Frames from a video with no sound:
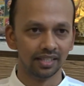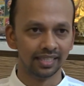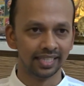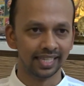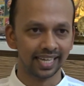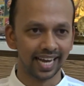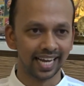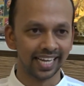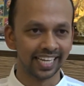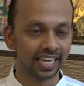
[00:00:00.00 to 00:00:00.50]

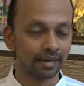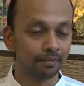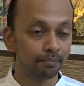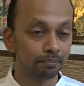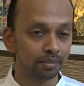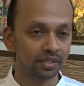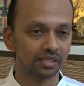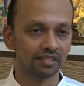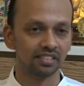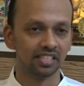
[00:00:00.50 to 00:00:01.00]
the I
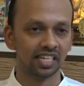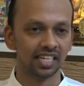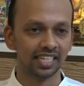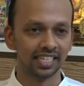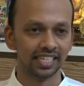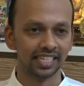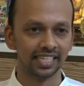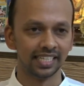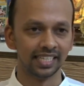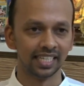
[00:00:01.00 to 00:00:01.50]
am
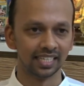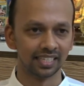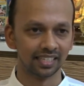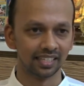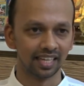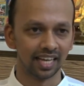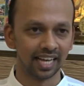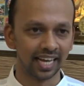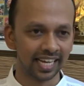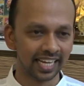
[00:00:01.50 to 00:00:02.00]
personality, that
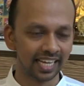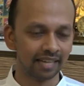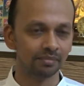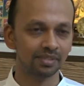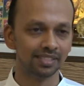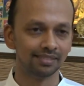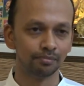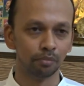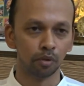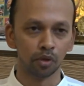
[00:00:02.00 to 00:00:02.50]
I am
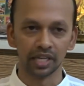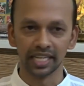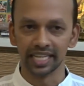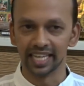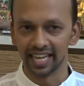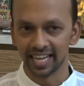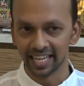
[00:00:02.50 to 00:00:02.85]
this body,